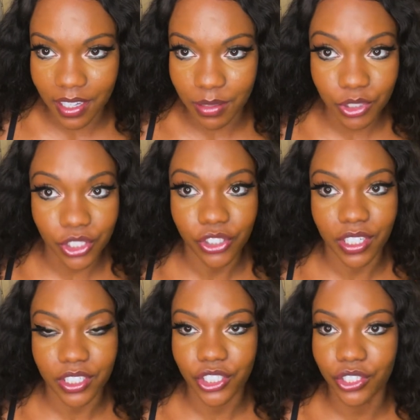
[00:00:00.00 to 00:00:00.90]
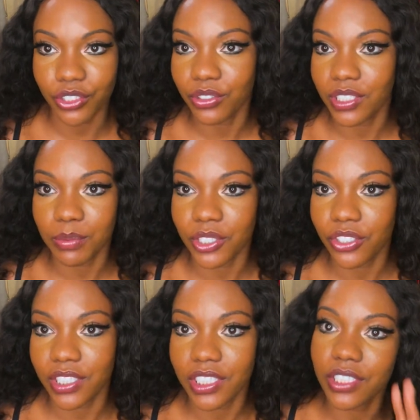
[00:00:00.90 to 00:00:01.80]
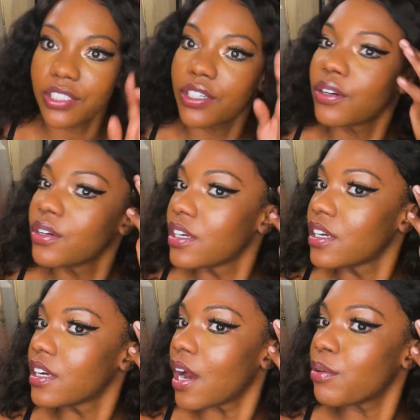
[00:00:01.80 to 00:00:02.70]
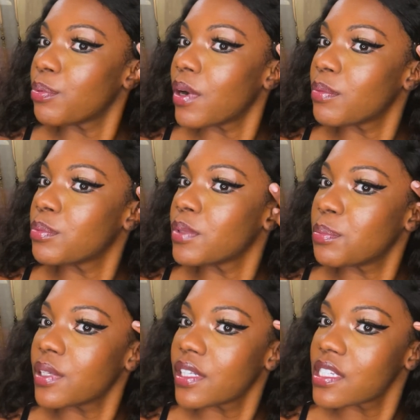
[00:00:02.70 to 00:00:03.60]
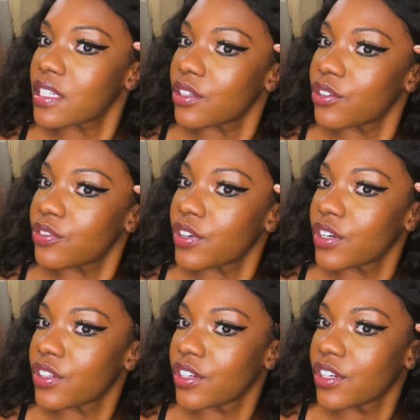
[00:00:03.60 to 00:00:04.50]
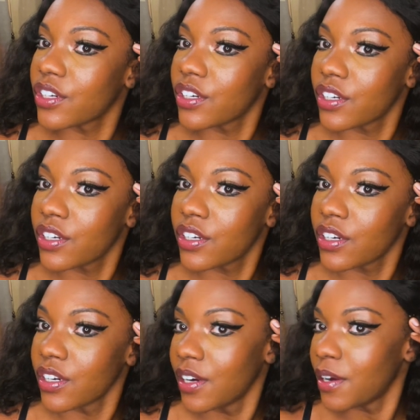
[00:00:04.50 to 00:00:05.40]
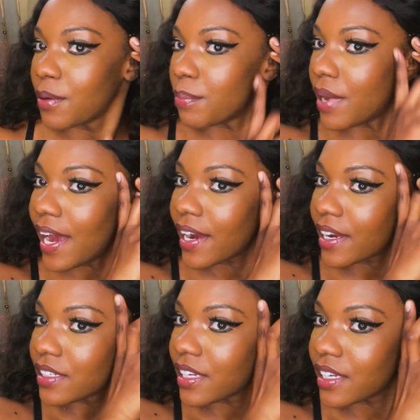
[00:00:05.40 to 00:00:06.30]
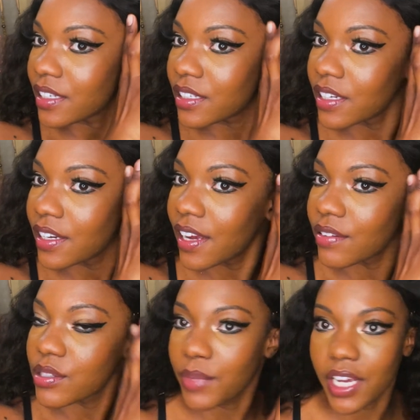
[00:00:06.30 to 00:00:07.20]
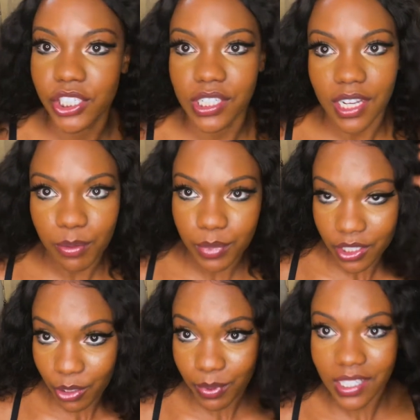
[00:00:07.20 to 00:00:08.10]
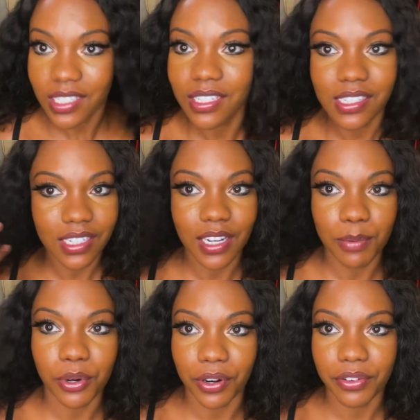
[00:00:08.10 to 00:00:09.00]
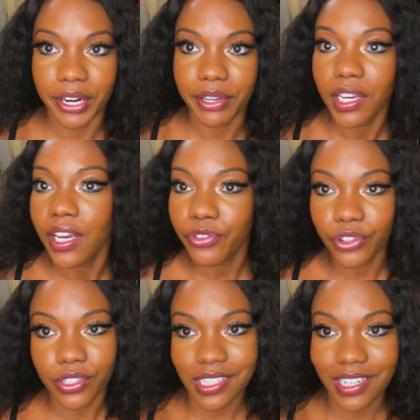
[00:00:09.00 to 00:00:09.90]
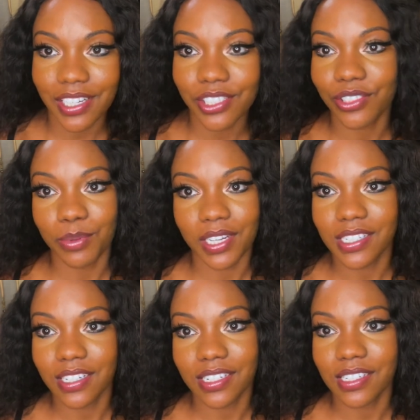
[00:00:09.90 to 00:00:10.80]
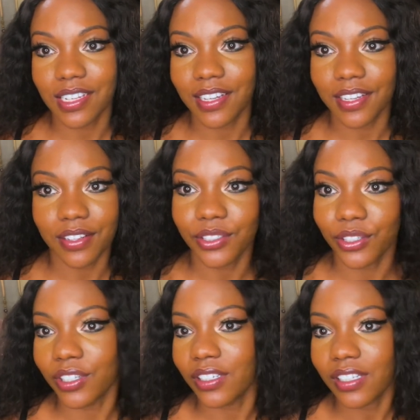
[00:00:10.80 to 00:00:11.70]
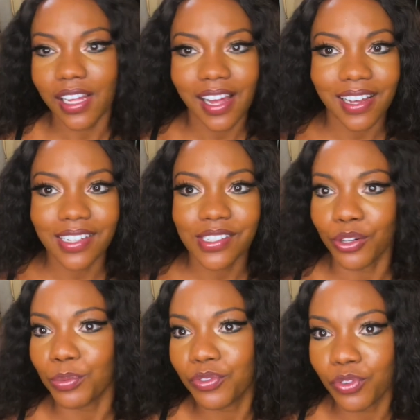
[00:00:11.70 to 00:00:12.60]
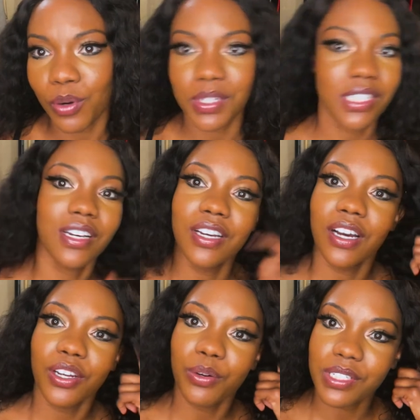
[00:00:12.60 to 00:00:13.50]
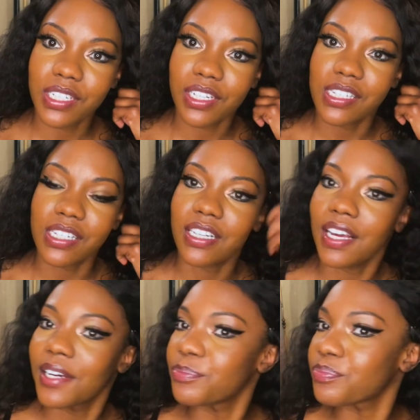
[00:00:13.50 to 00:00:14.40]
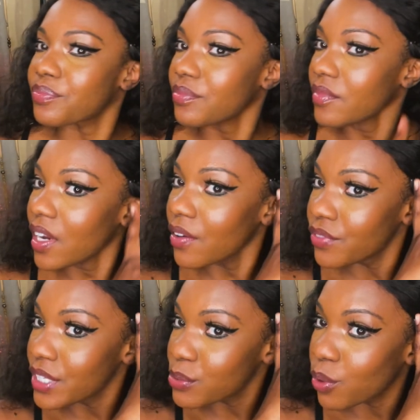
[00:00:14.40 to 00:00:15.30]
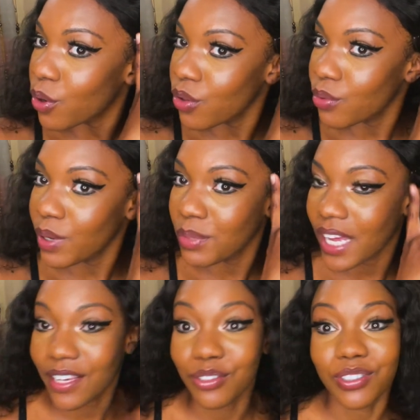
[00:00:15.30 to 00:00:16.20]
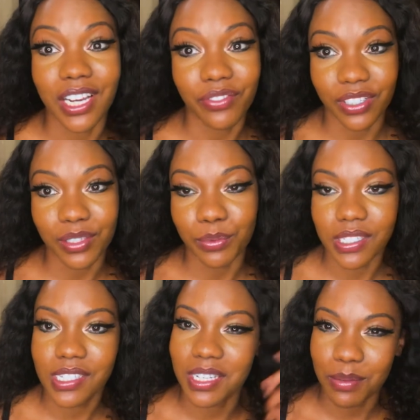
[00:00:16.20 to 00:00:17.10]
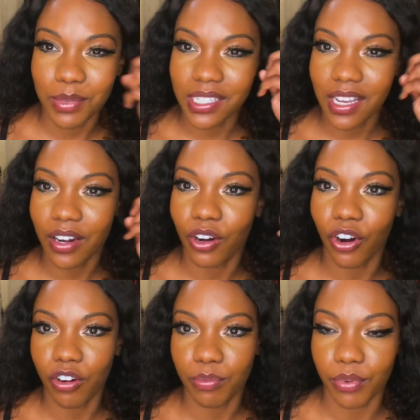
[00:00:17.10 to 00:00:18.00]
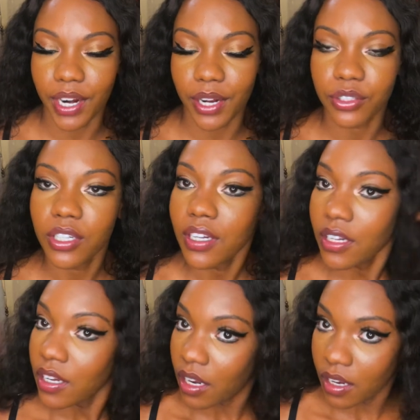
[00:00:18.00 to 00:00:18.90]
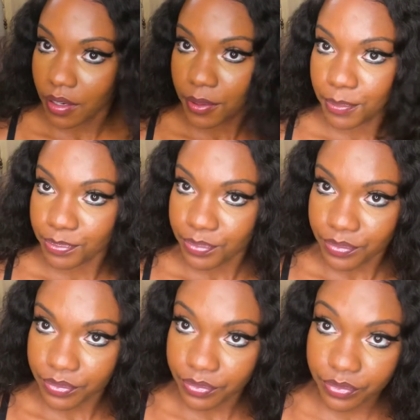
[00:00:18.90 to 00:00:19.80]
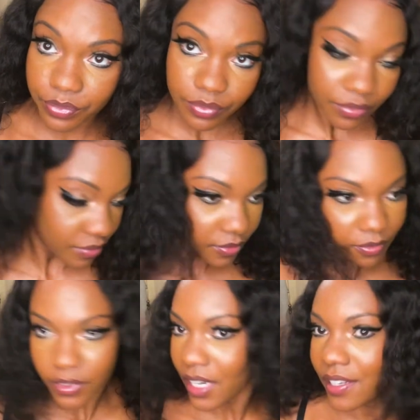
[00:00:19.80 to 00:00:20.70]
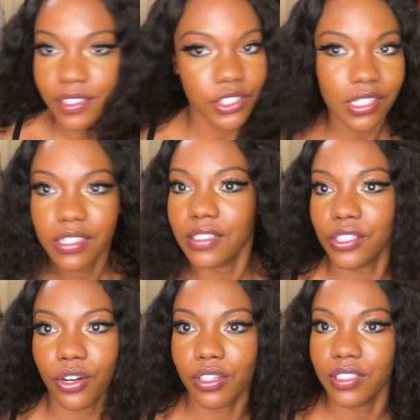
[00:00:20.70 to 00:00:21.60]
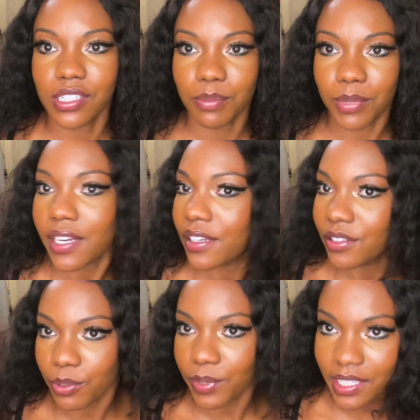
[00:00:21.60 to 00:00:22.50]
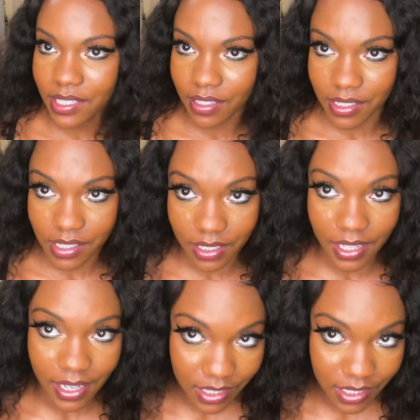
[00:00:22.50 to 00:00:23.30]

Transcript: I'm just trying to show you a demonstration, you know. I would probably put this a little further back and like have some edges out, but nobody's going to see that part, right? If you're on stage, nobody's going to see it. If you're in class or a performance, no one's going to see that. If this were all the way black, you definitely wouldn't see it, but it's kind of off brown. And then just sitting talking to somebody, nobody's going to see that.